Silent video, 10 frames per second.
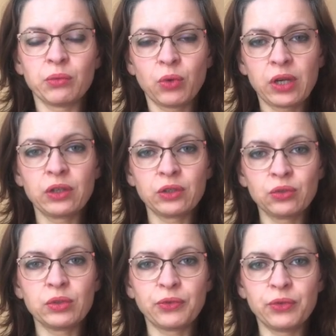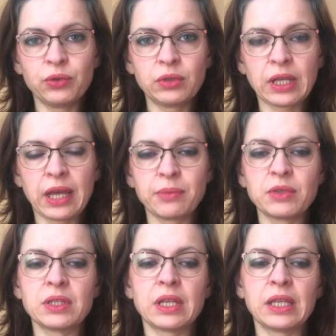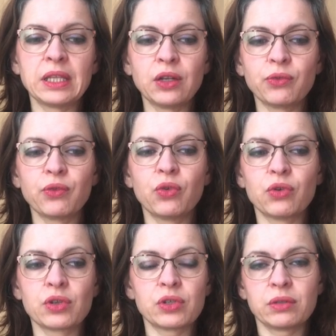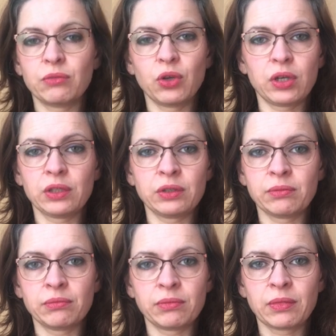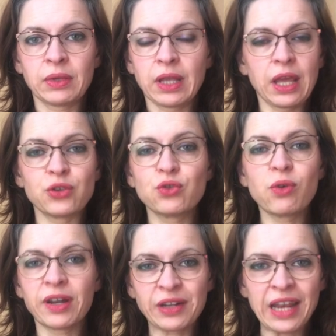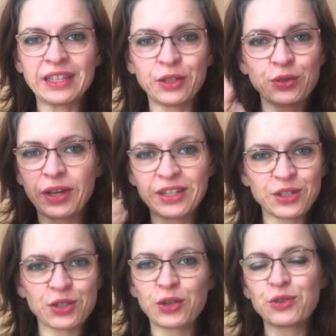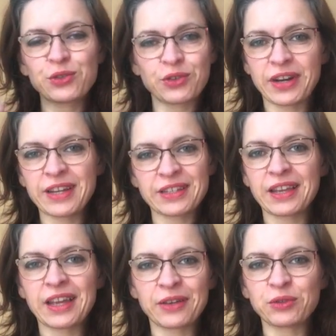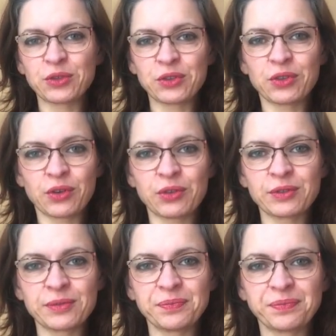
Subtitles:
We're gonna do it a few times, and then of course you can, as you are ready, you can just close your eyes and count on your own.